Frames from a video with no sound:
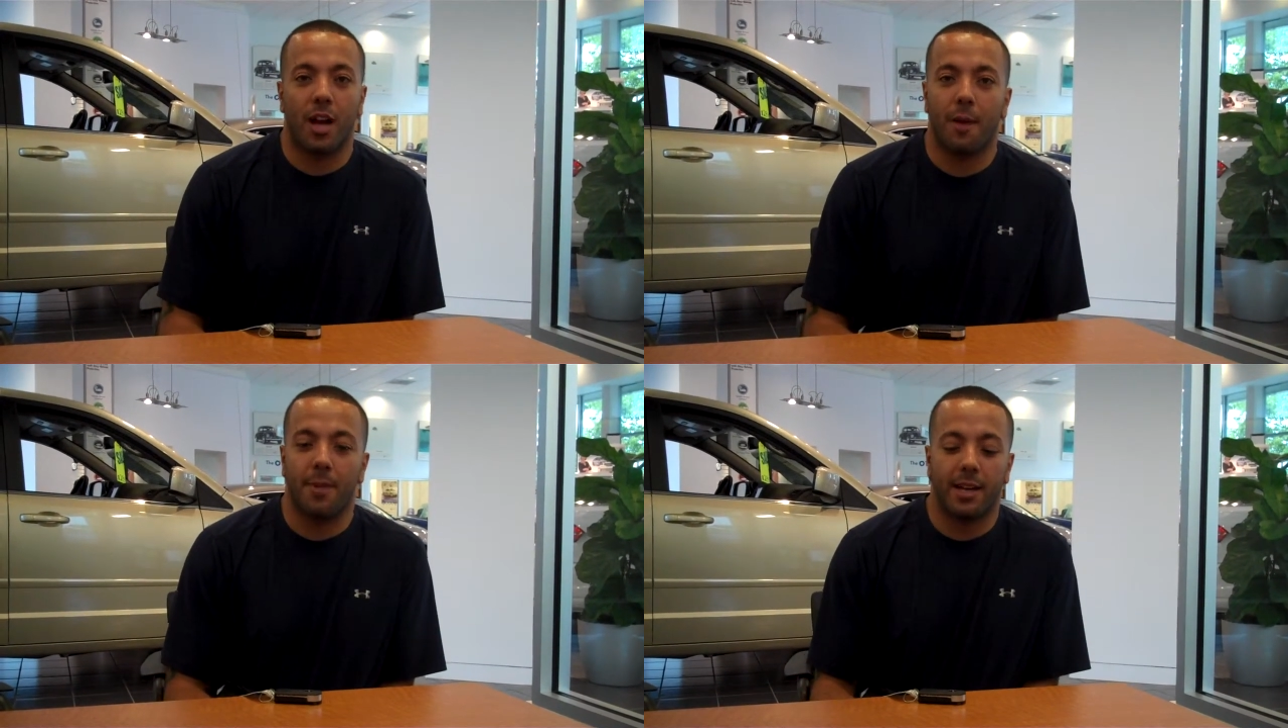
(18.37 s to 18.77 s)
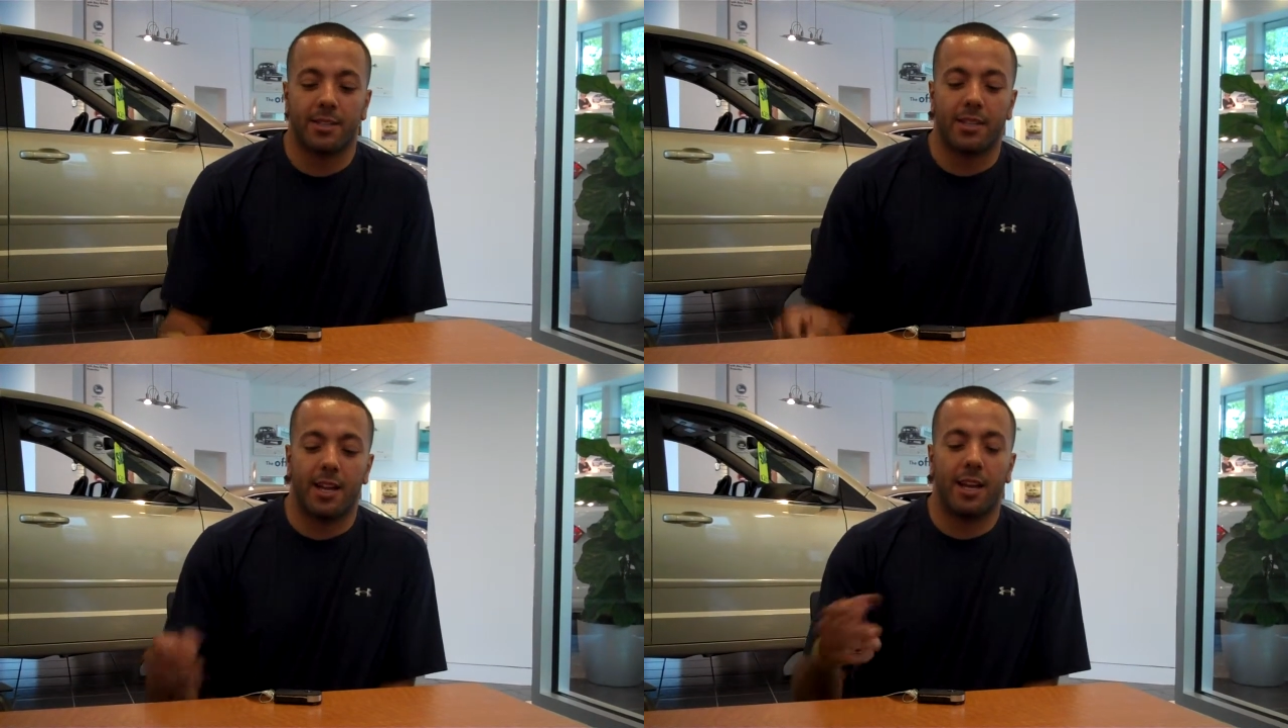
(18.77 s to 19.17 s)
a
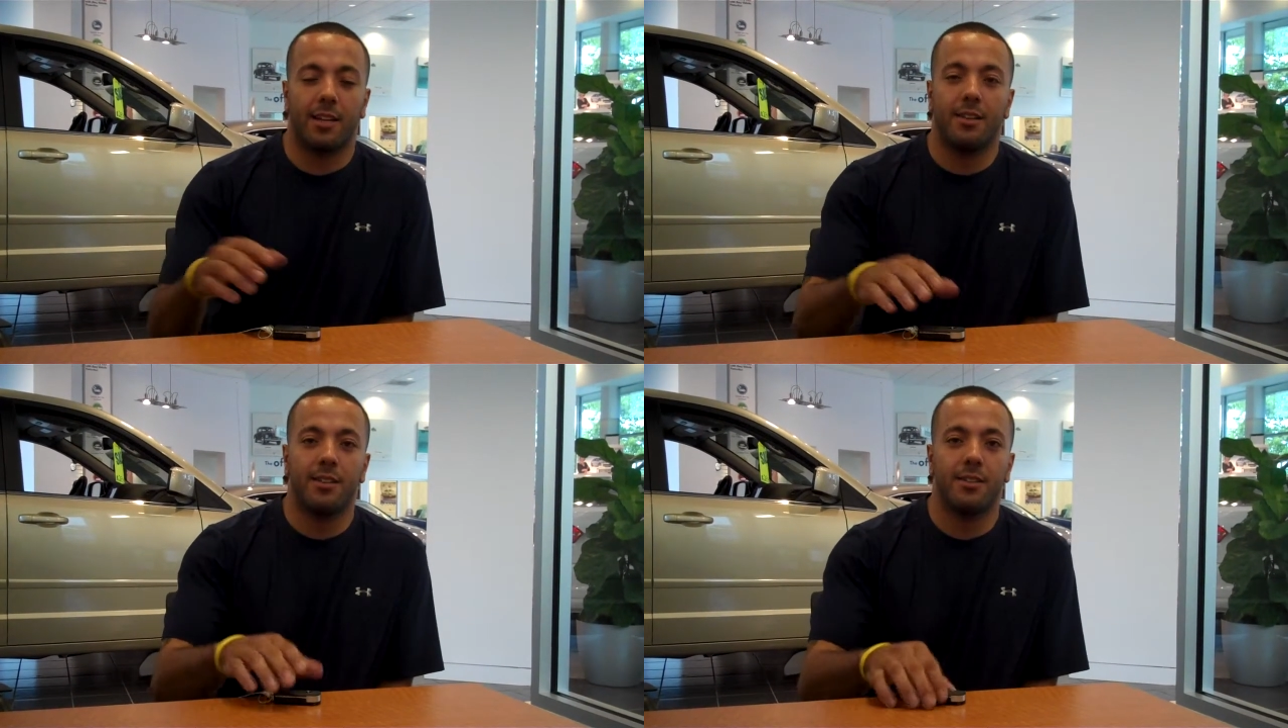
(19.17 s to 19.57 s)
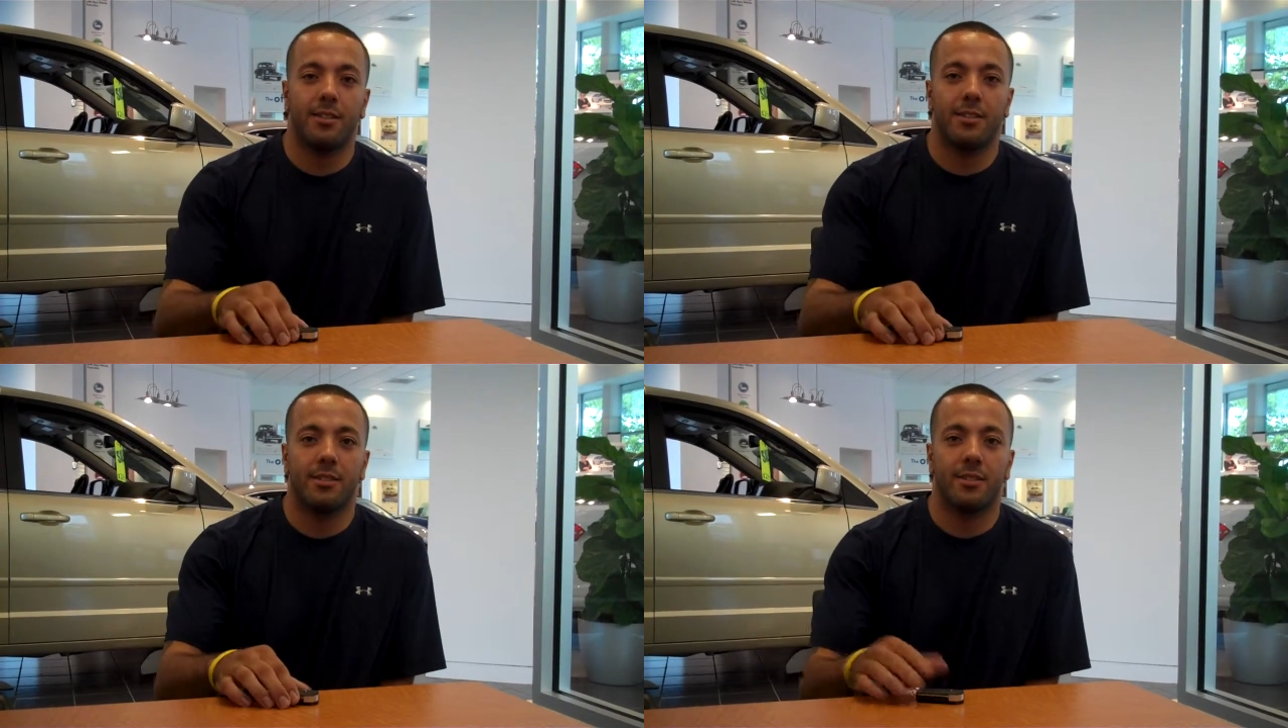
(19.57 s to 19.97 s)
compact sedan, and
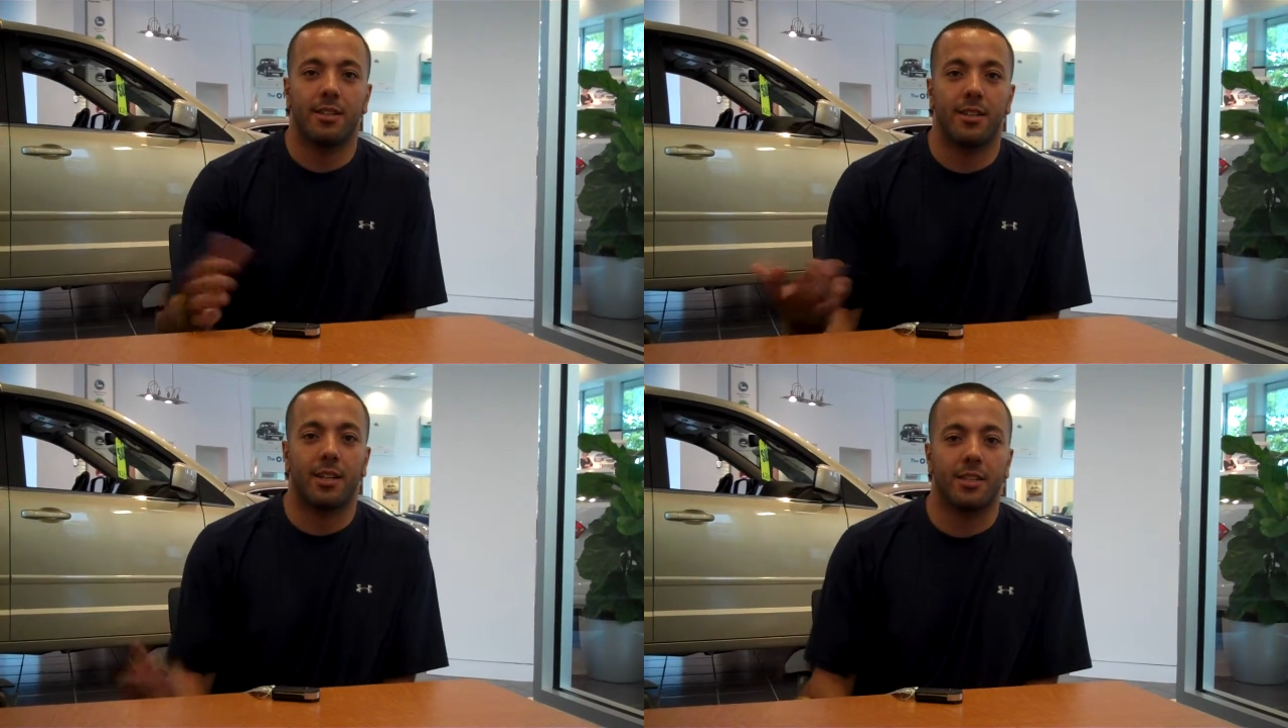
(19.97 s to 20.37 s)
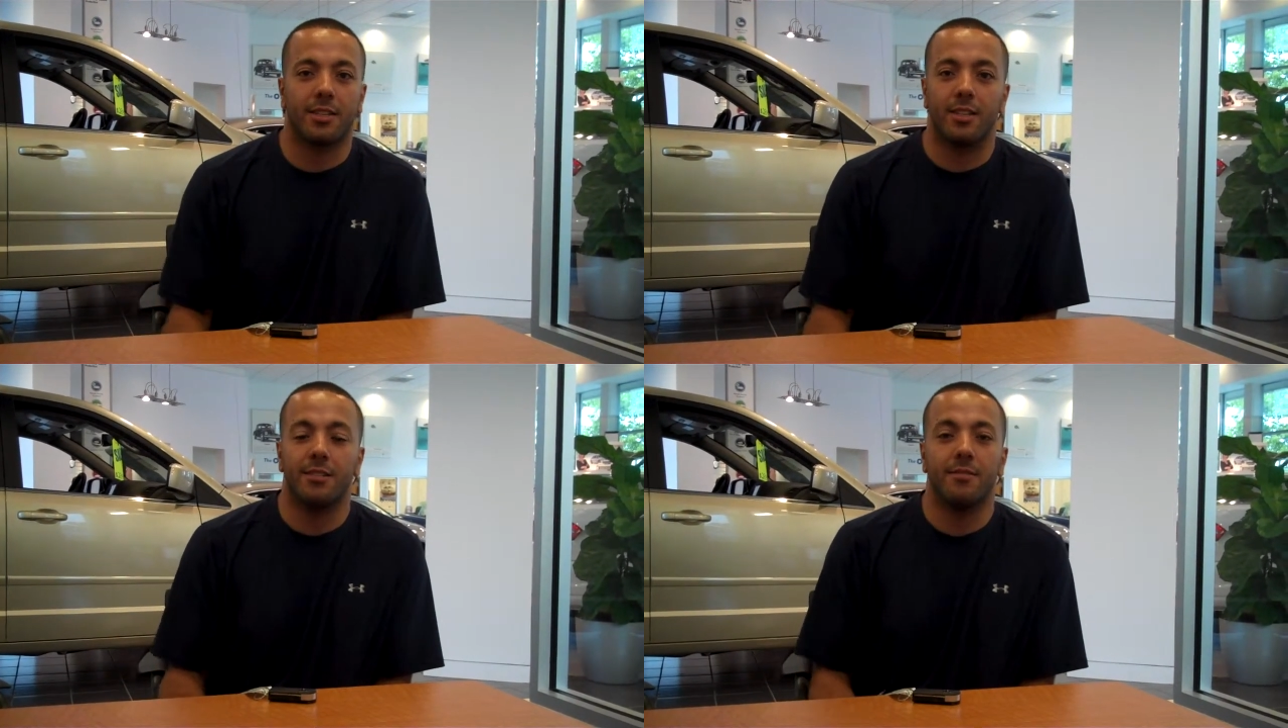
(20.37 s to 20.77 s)

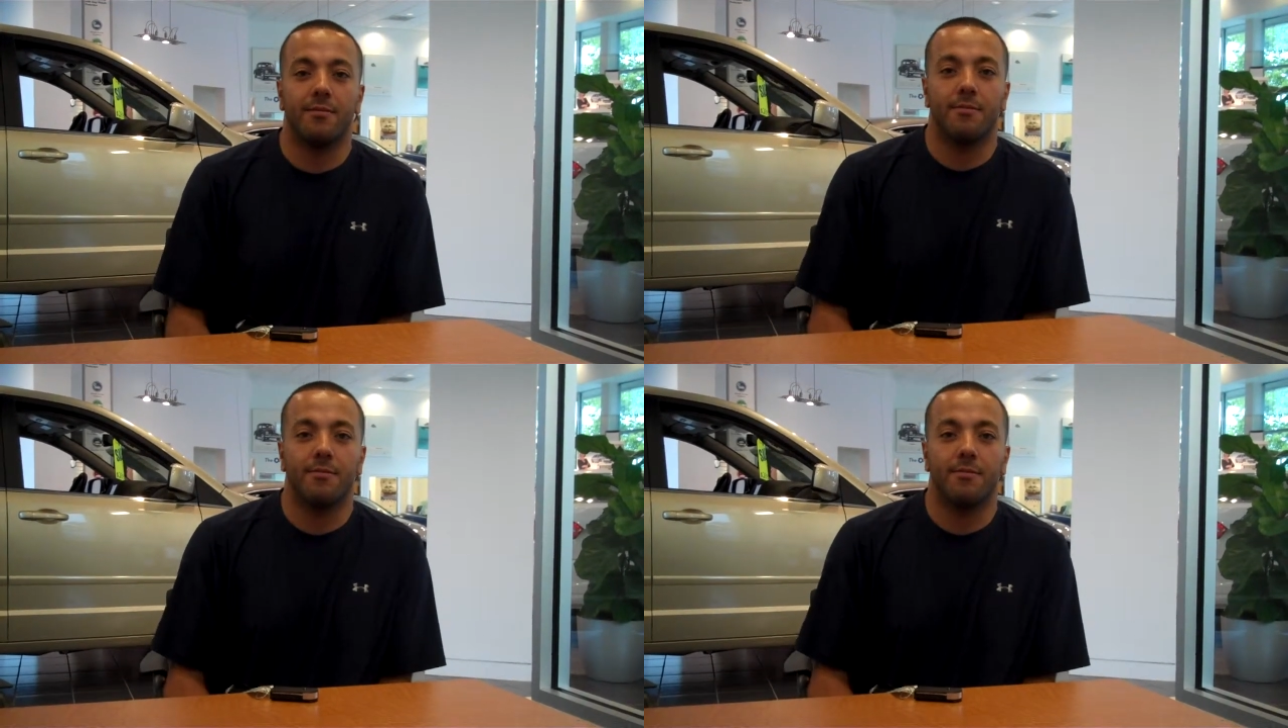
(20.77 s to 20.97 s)
that's it.